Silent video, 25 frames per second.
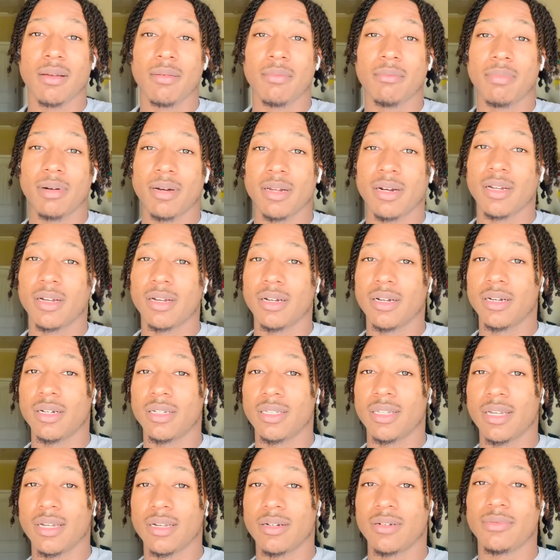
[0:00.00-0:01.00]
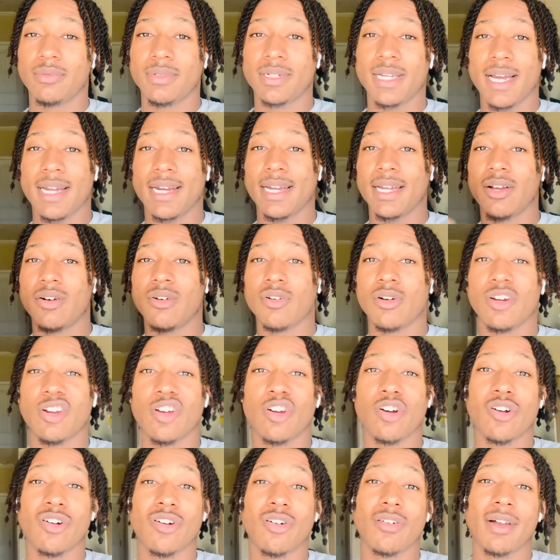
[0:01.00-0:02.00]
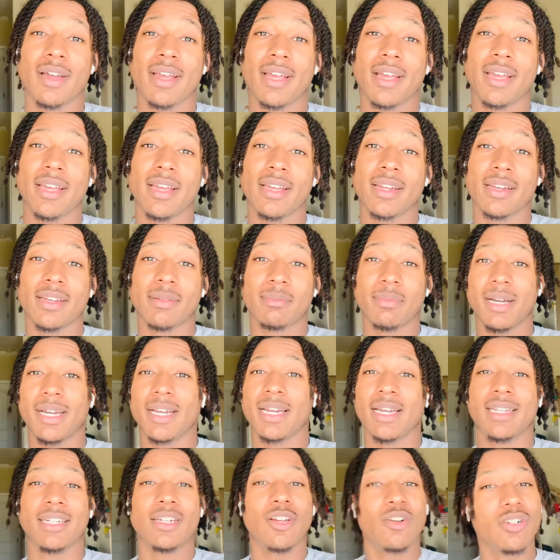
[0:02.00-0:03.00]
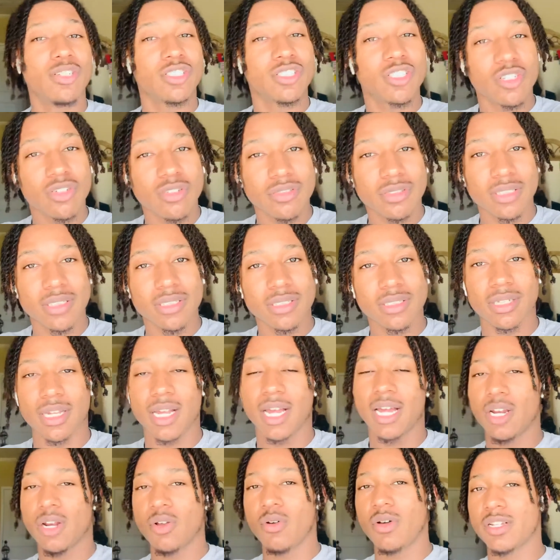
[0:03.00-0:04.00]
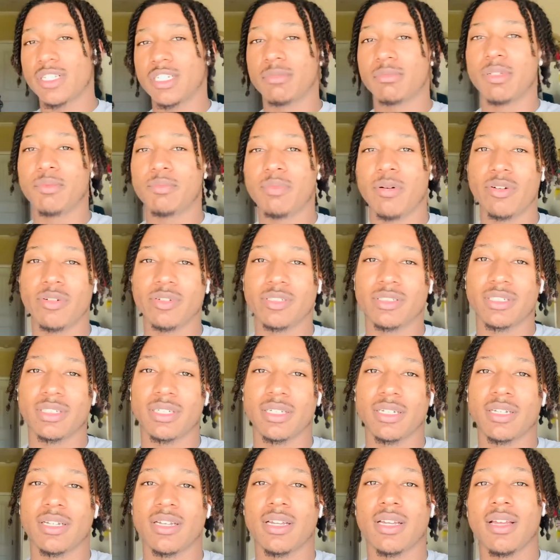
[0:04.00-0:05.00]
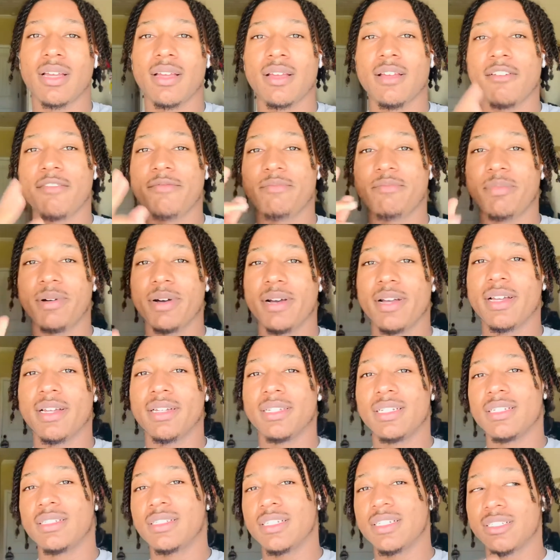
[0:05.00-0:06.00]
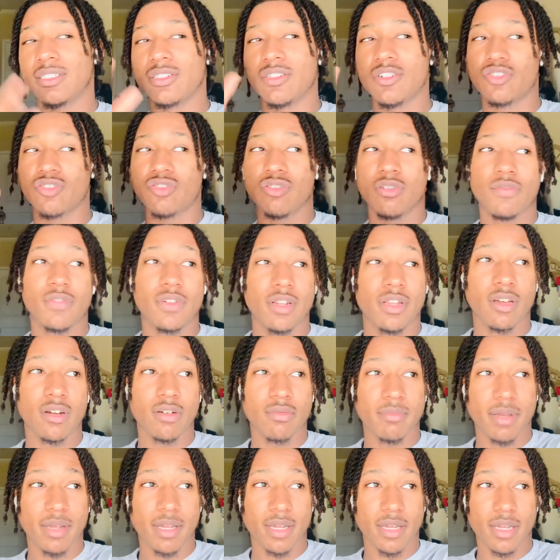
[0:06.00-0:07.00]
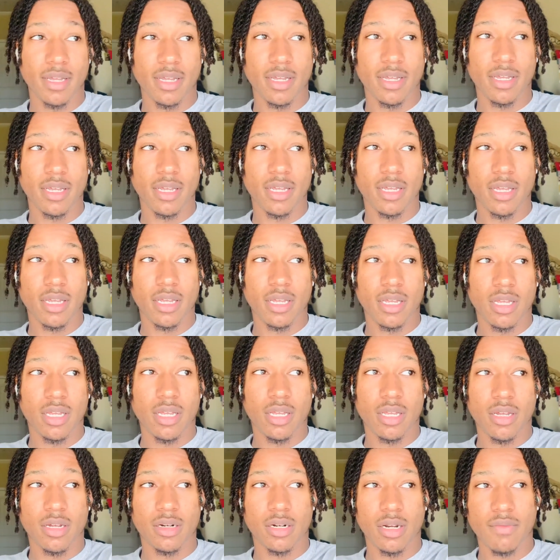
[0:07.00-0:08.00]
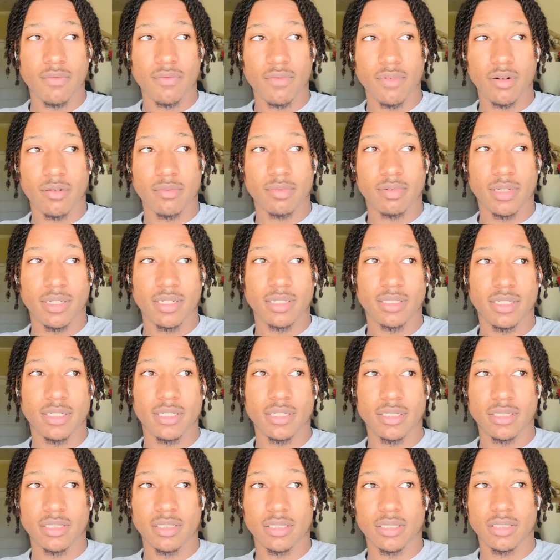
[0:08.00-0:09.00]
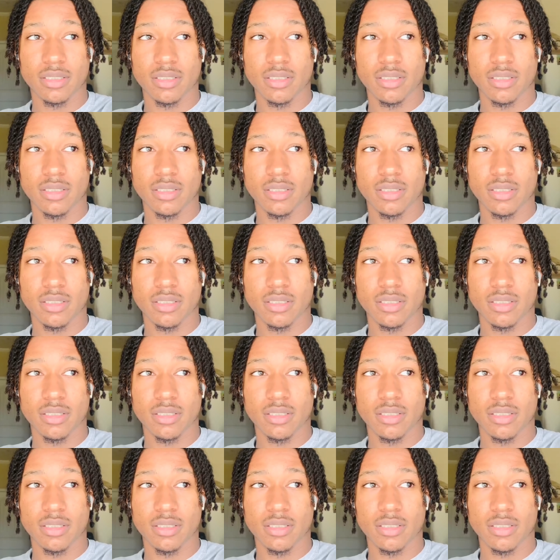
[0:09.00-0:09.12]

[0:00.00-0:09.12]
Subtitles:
But yeah, we got that going on, but no excuses. I know I should be posting, but this is a little short video, man. They finna play tennis.